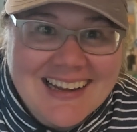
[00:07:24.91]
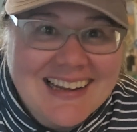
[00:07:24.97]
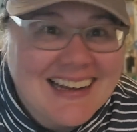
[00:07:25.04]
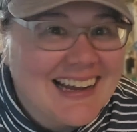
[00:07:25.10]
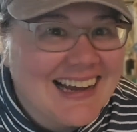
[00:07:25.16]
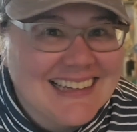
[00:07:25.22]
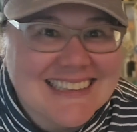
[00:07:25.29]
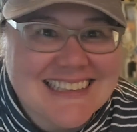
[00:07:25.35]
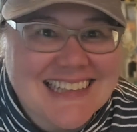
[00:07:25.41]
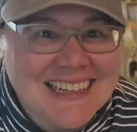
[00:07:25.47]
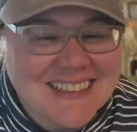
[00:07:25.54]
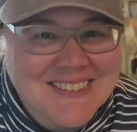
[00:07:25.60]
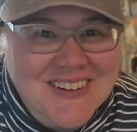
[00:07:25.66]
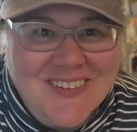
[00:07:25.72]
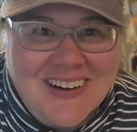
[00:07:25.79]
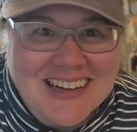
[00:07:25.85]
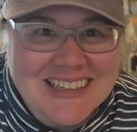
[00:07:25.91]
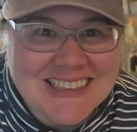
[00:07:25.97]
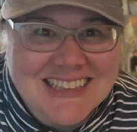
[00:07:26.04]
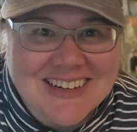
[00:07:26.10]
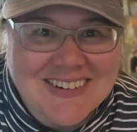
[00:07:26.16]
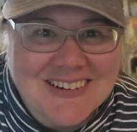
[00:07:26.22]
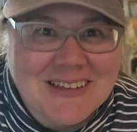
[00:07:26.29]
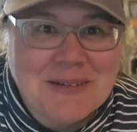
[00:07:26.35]
Guys, thanks for watching. I
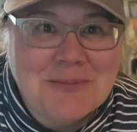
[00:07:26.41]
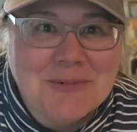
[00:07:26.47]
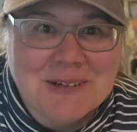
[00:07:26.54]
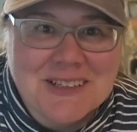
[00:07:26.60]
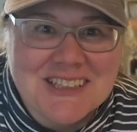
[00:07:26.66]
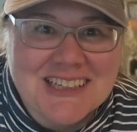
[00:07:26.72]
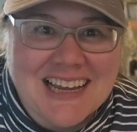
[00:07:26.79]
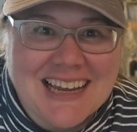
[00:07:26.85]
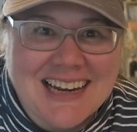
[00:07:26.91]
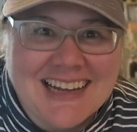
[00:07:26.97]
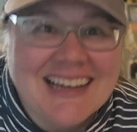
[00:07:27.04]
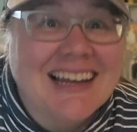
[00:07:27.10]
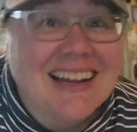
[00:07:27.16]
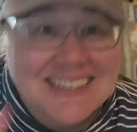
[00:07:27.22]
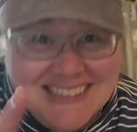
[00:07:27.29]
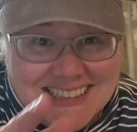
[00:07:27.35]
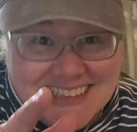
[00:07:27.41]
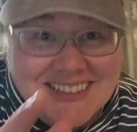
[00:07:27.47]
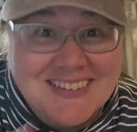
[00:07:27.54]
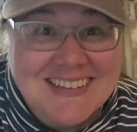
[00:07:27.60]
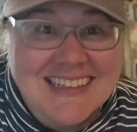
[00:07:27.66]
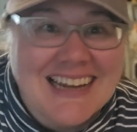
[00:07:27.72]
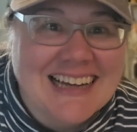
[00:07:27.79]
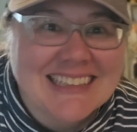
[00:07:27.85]
really appreciate it. And I'll see you in the
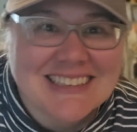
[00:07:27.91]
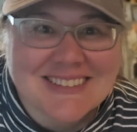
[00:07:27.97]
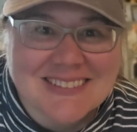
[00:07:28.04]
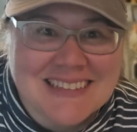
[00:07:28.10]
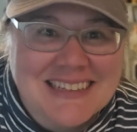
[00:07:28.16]
next one.